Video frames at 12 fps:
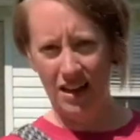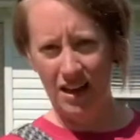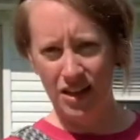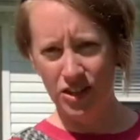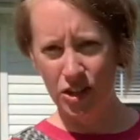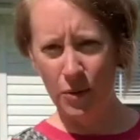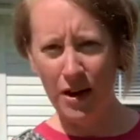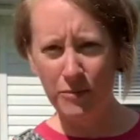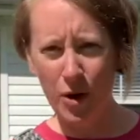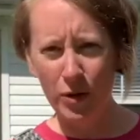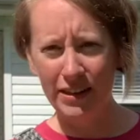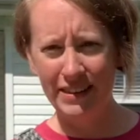So I've
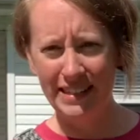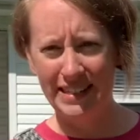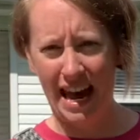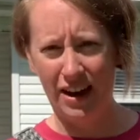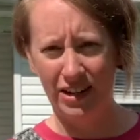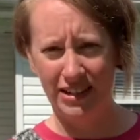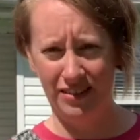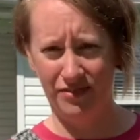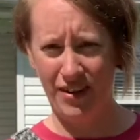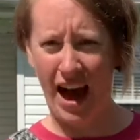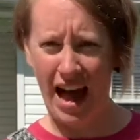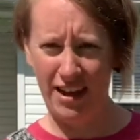broken this down into
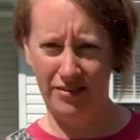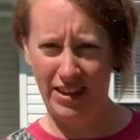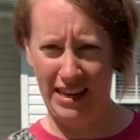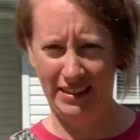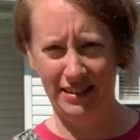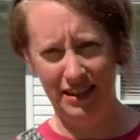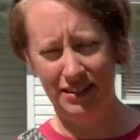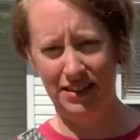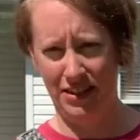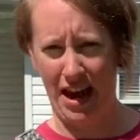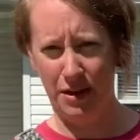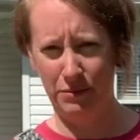5 easy
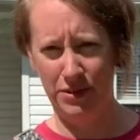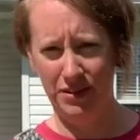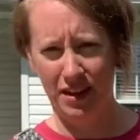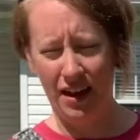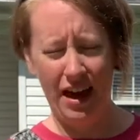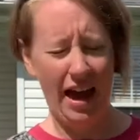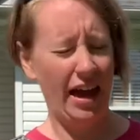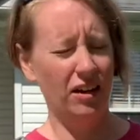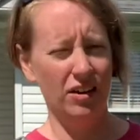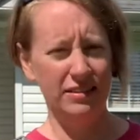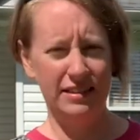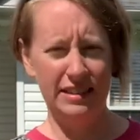steps. And
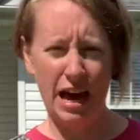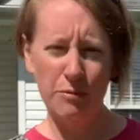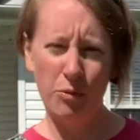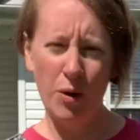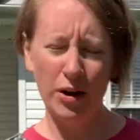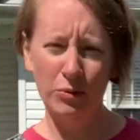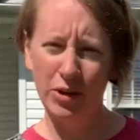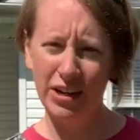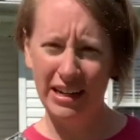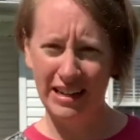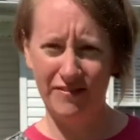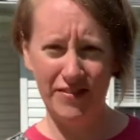on step 1, we're going
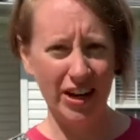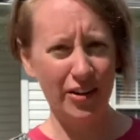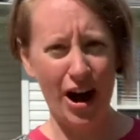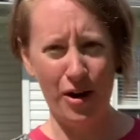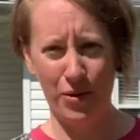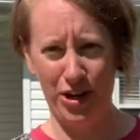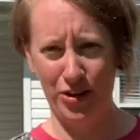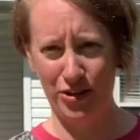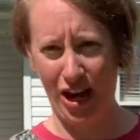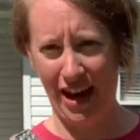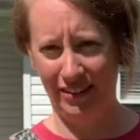to figure out what your child